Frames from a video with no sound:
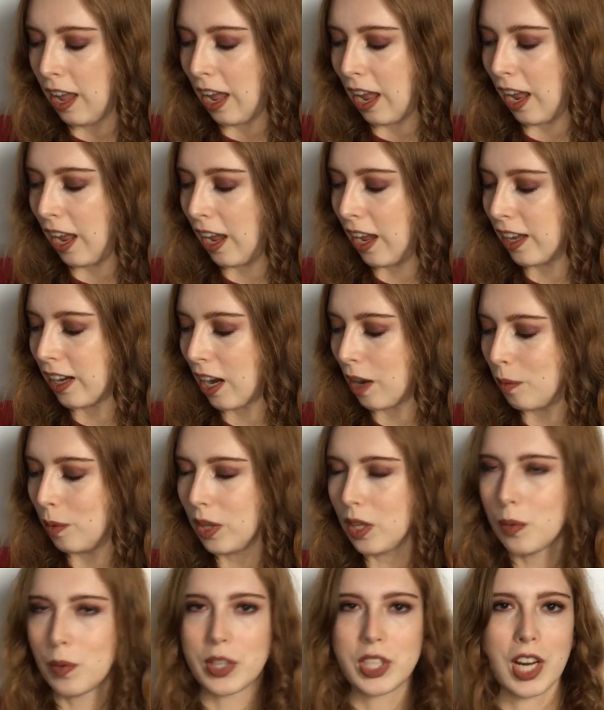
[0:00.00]
and I
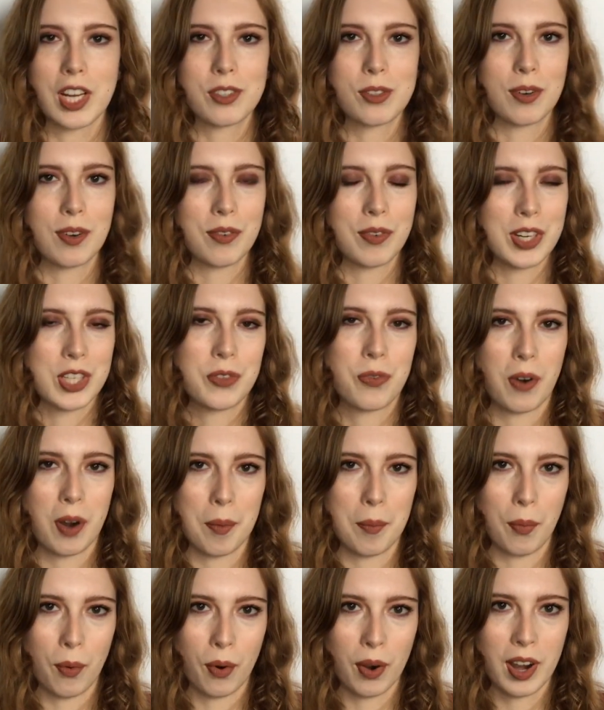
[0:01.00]
really wish I'd sort of reached for it
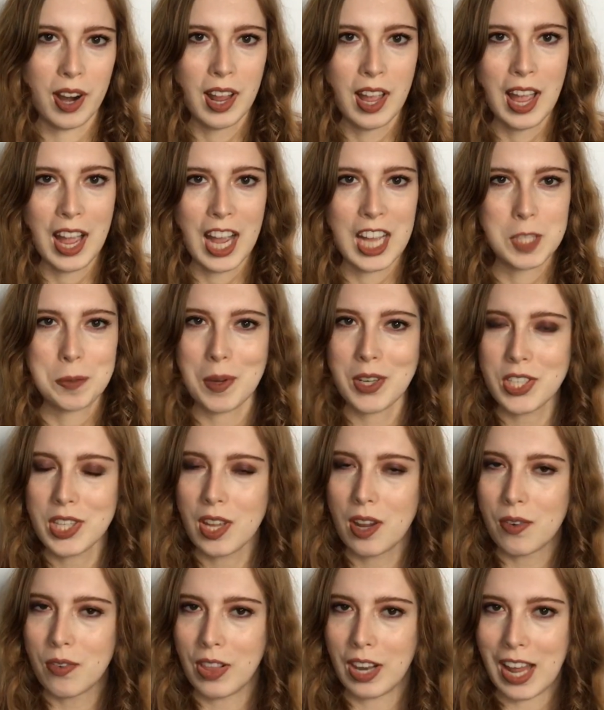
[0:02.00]
more, especially
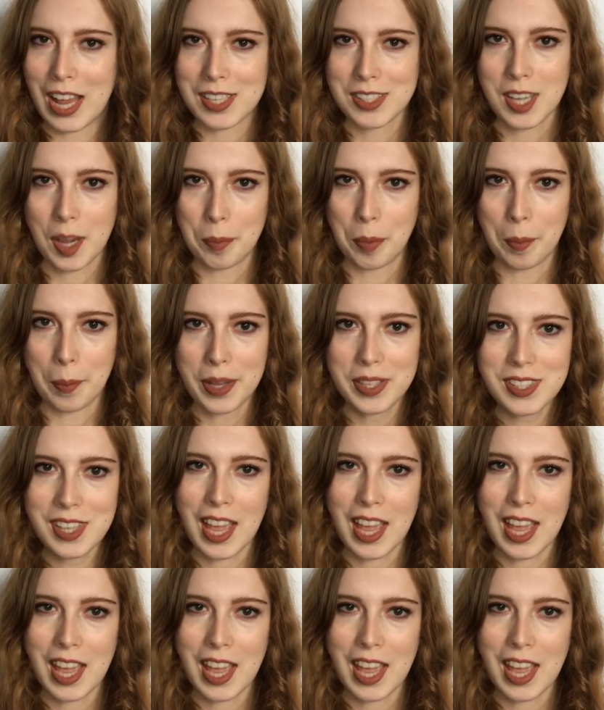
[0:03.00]
over the last couple months.